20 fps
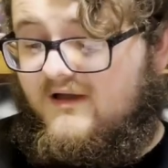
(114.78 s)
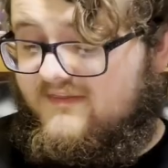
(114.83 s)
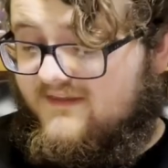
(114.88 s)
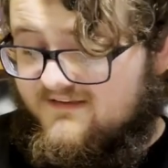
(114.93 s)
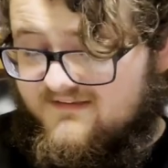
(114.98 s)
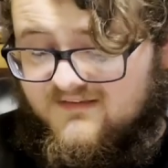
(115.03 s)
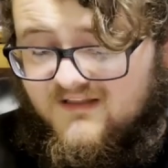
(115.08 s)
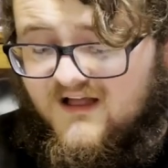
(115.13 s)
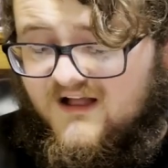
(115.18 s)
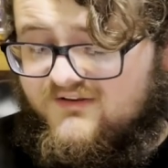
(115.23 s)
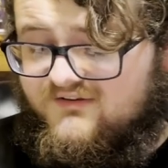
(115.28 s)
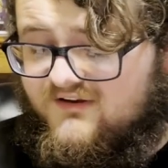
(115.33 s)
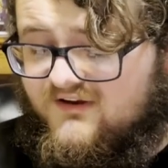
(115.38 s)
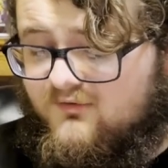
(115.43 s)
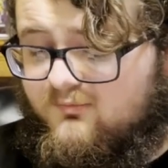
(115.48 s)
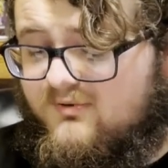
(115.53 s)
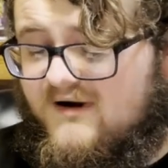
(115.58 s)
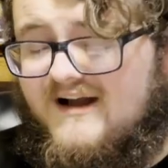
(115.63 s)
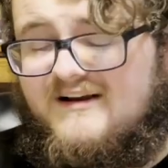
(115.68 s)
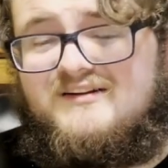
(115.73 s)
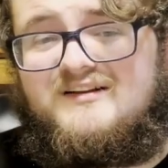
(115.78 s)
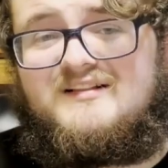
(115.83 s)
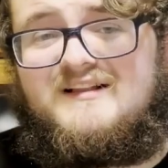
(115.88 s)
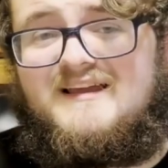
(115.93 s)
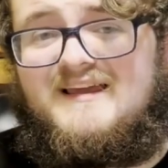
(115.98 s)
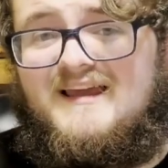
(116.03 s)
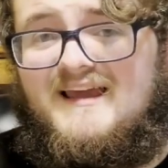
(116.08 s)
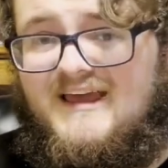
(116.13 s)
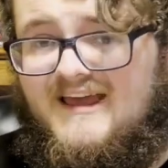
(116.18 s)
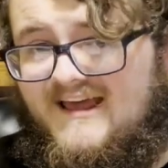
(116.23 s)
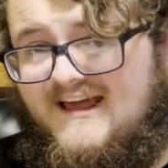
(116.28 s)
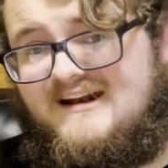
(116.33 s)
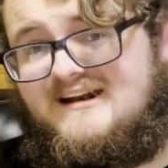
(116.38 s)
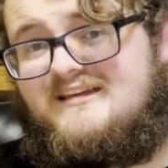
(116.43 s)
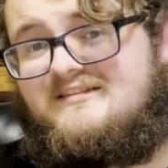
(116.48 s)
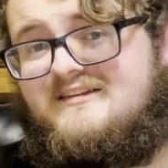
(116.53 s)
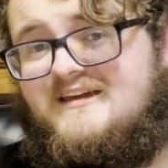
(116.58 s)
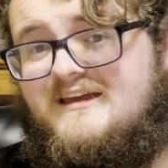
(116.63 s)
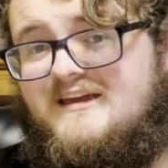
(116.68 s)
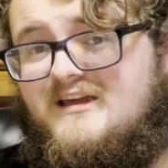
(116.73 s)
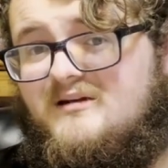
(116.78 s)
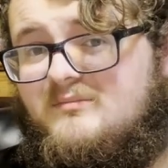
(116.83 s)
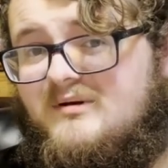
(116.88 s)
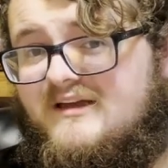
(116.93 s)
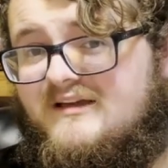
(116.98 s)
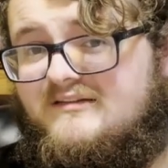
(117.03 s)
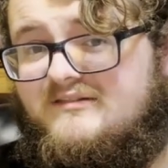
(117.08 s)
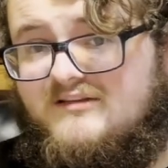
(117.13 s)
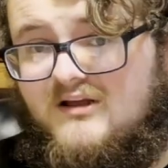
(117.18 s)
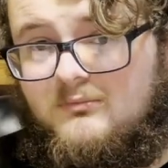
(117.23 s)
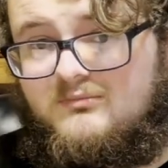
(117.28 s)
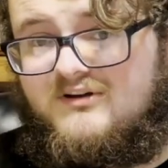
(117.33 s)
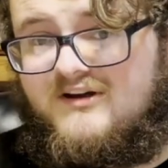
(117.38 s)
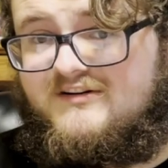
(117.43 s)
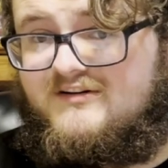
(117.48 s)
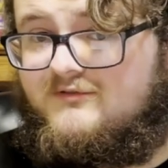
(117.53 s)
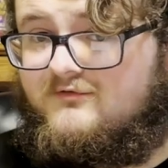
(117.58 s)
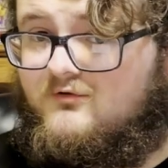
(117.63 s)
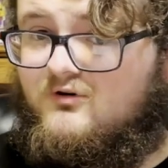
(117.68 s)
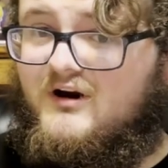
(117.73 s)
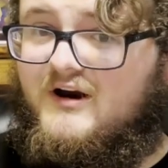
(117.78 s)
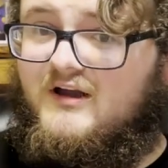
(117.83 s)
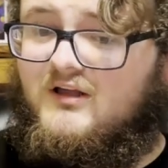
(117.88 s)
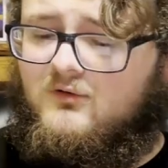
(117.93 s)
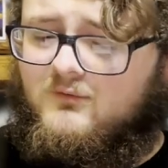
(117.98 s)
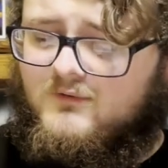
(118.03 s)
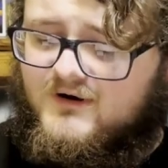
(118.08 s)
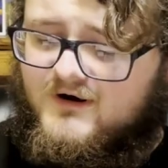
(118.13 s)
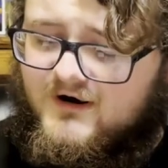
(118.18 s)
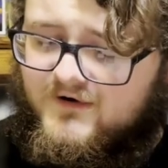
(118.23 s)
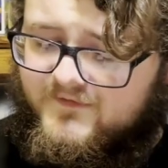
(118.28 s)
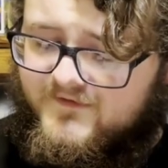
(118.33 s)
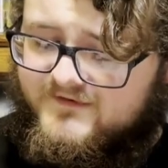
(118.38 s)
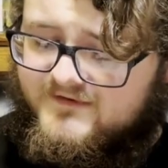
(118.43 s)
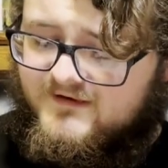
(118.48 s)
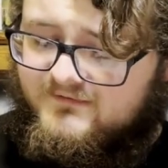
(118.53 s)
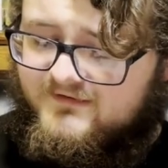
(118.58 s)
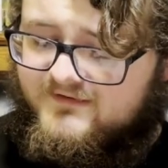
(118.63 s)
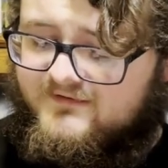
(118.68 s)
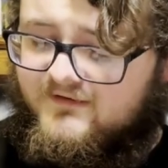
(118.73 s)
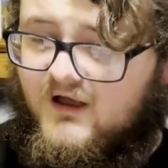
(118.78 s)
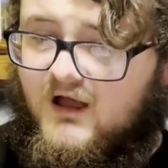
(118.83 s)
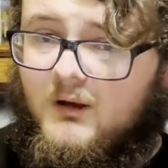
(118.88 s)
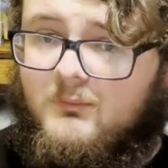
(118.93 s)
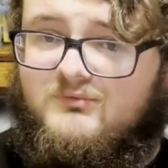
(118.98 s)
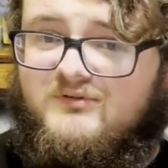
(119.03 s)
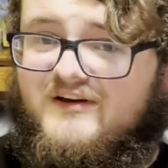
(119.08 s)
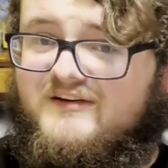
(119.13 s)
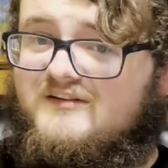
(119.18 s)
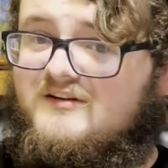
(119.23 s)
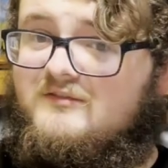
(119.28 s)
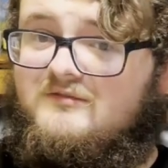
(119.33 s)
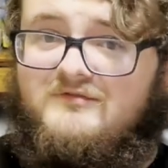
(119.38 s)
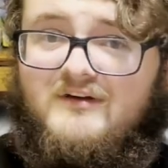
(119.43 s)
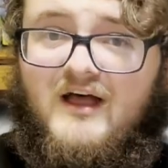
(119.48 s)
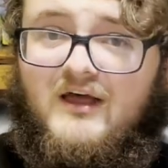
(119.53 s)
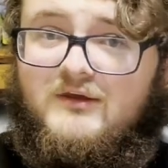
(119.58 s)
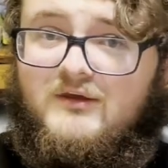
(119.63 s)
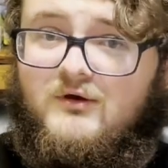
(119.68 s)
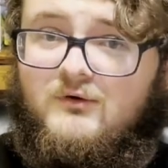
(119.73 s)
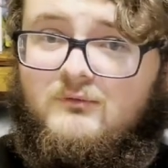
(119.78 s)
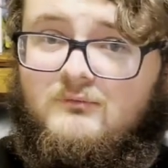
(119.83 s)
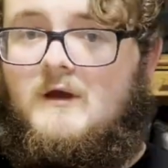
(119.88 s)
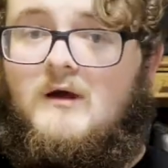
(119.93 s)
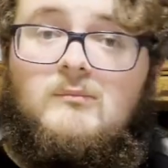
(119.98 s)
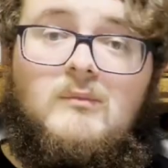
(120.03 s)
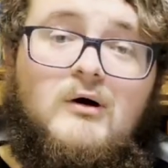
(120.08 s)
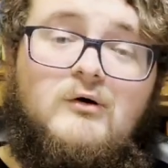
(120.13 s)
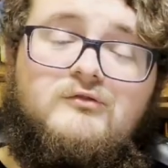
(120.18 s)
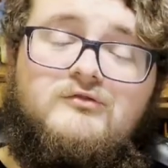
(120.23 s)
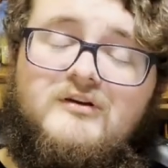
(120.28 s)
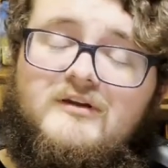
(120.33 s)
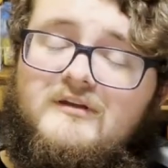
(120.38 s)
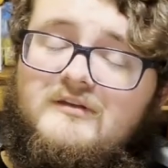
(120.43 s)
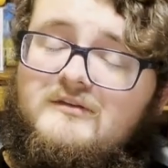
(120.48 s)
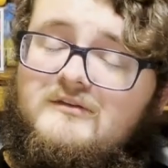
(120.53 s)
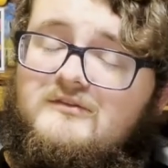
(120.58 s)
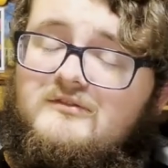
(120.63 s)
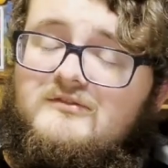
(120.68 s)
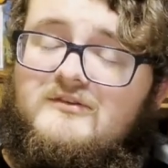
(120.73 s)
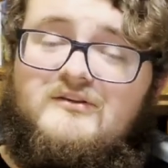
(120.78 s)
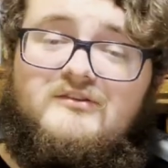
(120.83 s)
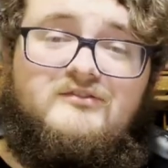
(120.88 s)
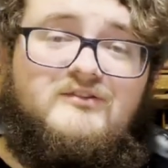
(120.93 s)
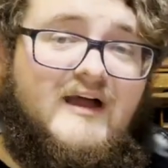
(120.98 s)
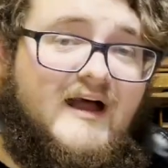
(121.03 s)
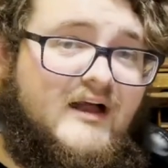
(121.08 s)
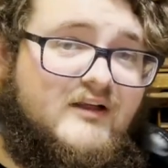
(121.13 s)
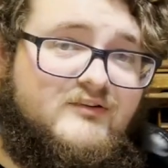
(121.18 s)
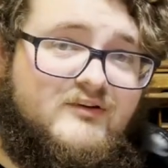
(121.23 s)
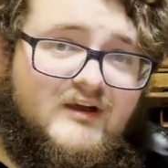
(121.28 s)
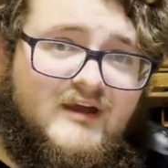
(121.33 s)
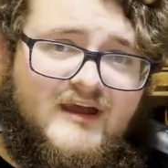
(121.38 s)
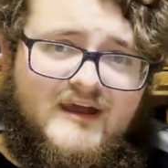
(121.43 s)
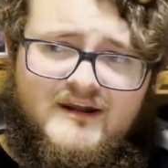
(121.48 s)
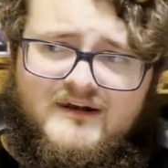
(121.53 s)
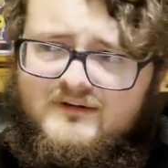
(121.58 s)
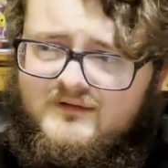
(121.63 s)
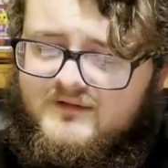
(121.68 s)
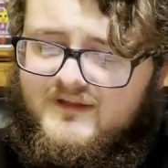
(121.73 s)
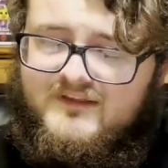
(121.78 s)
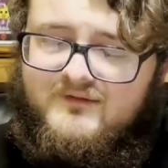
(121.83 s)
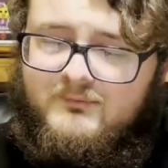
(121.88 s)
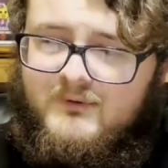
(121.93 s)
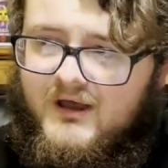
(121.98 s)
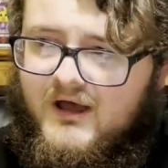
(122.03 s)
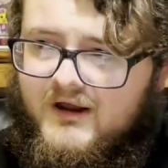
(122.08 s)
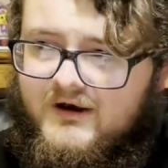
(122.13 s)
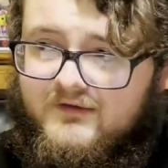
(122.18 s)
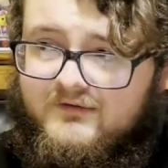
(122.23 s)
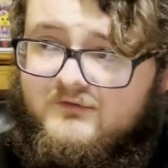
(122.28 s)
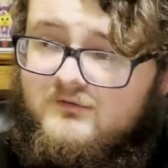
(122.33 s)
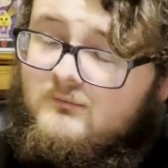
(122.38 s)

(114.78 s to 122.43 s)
this logic, practically anything can be a subjective grail, regardless of its objective value. Emotions, nostalgia, and, let's be honest,